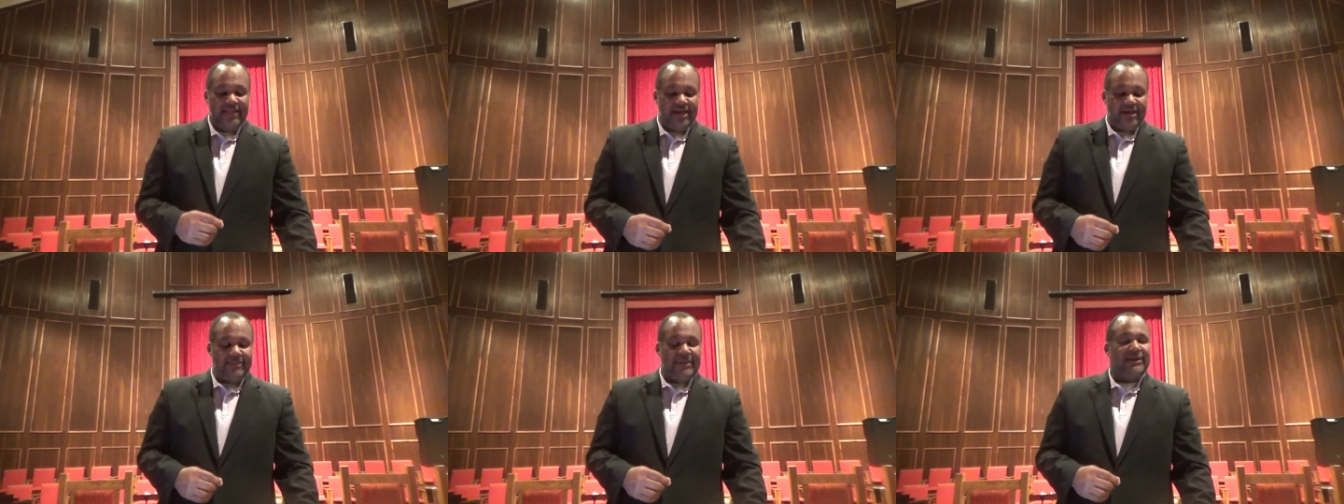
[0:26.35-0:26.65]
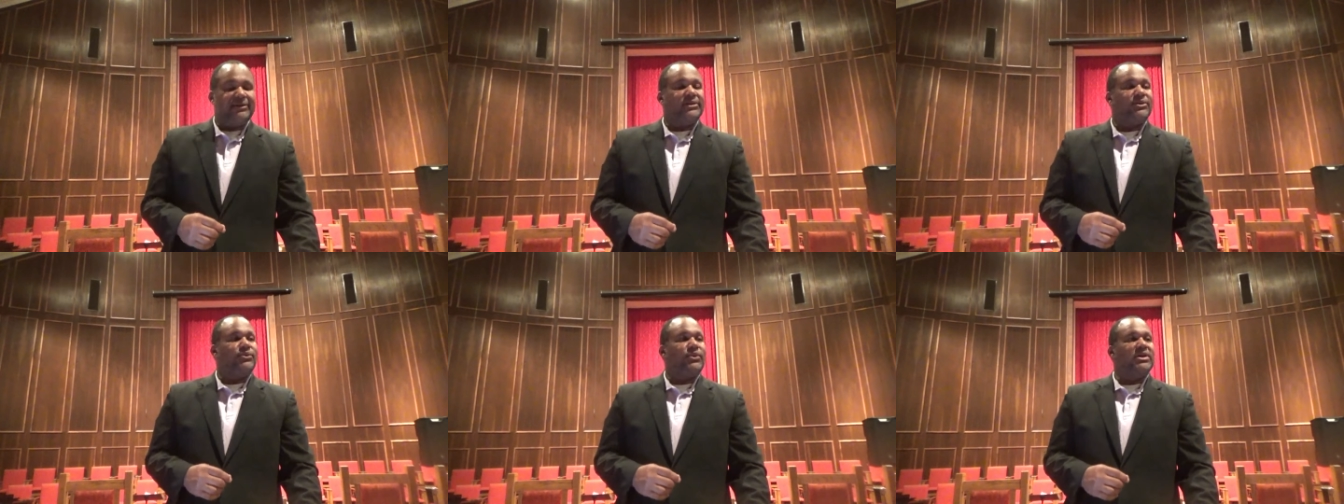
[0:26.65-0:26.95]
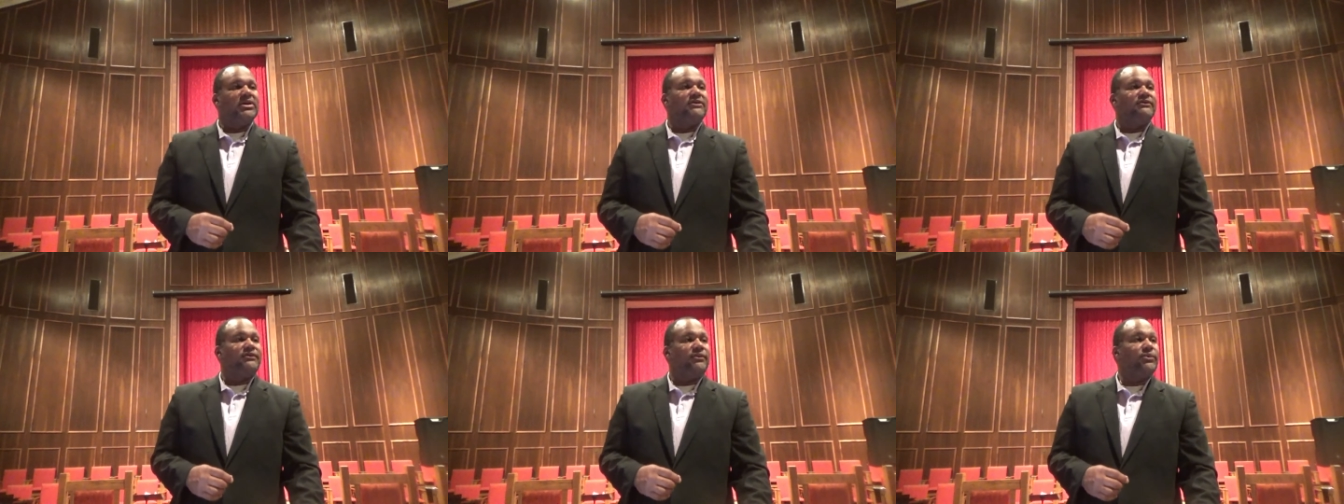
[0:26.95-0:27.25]
about the
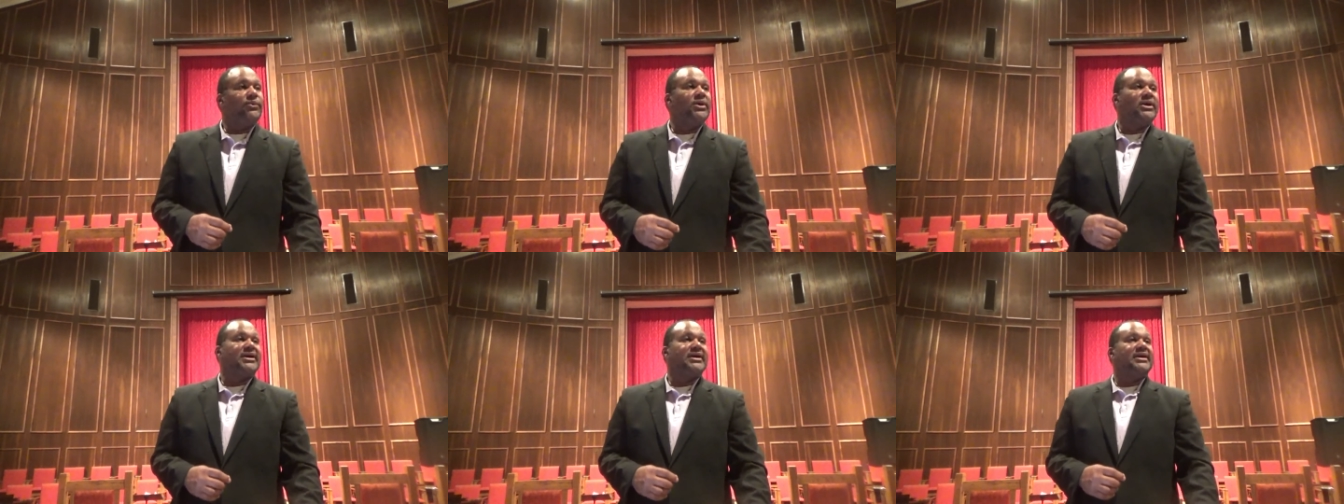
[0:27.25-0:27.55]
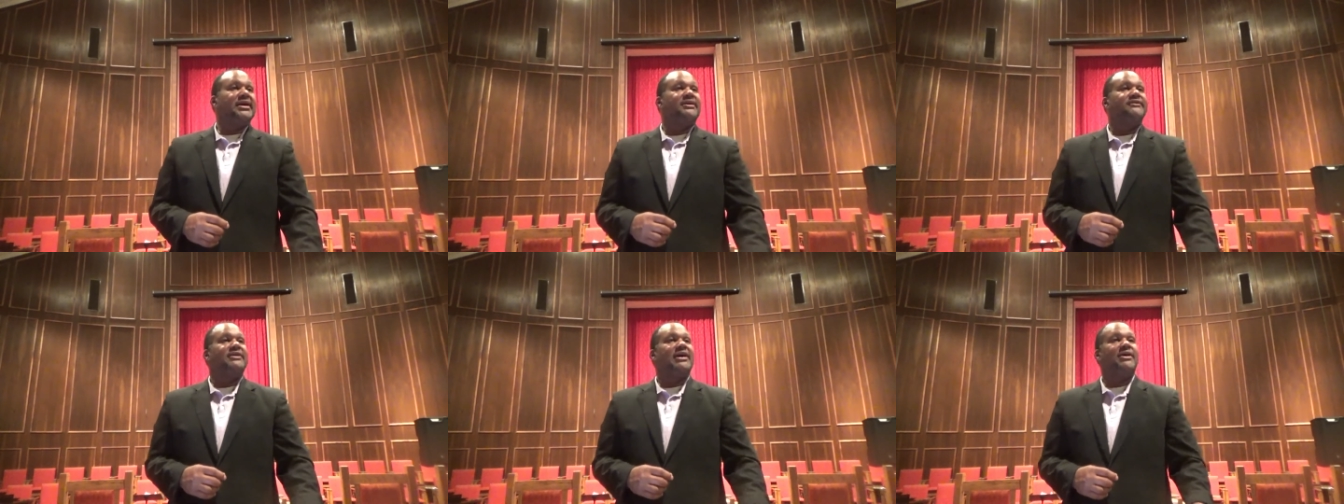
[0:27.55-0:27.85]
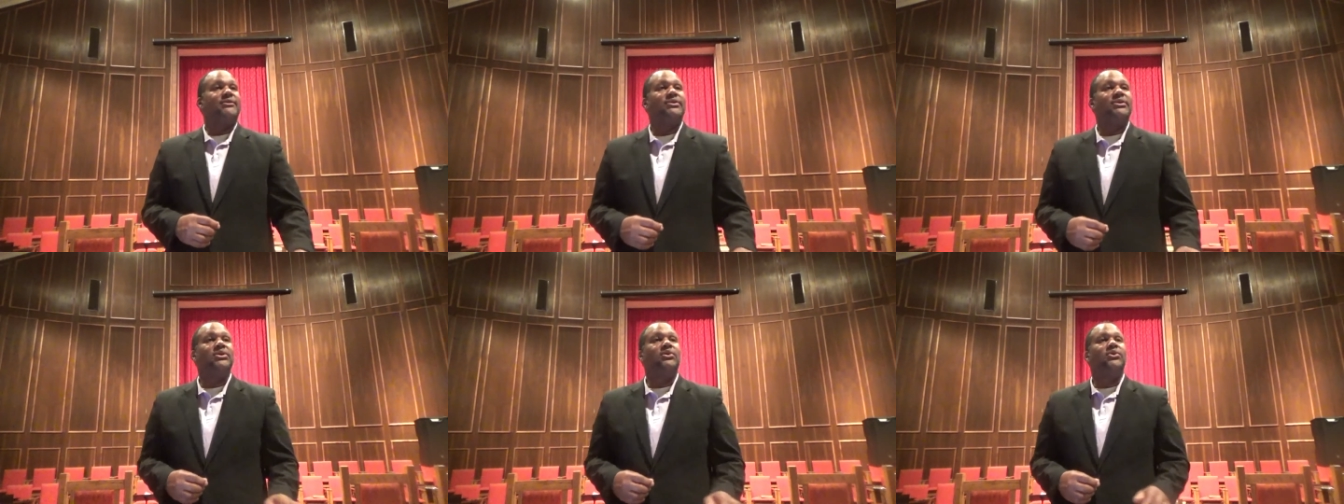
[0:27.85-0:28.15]
wonderful working of
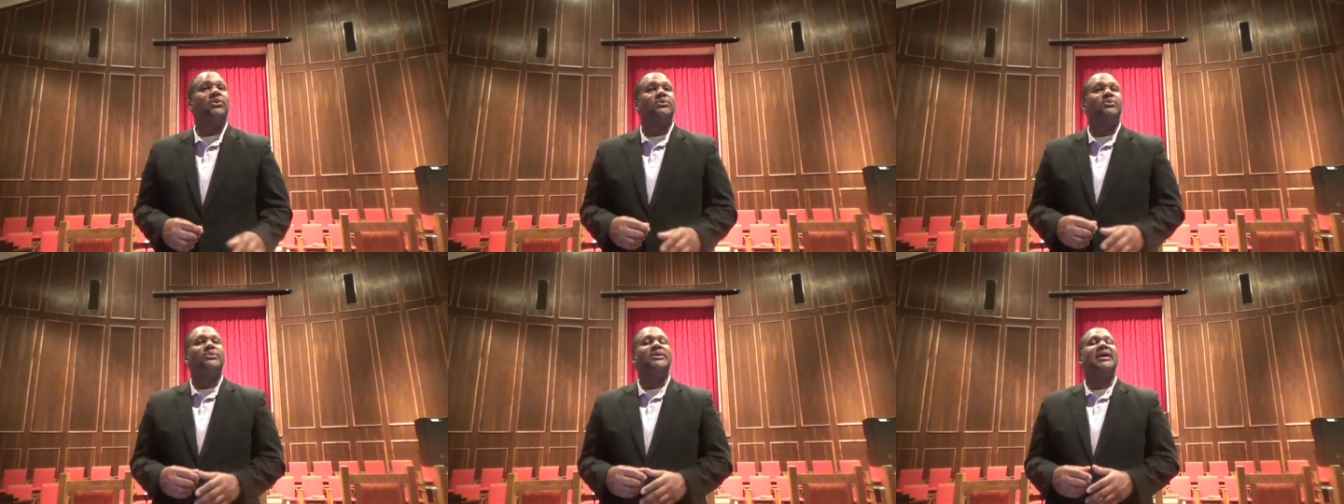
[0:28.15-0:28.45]
our Lord.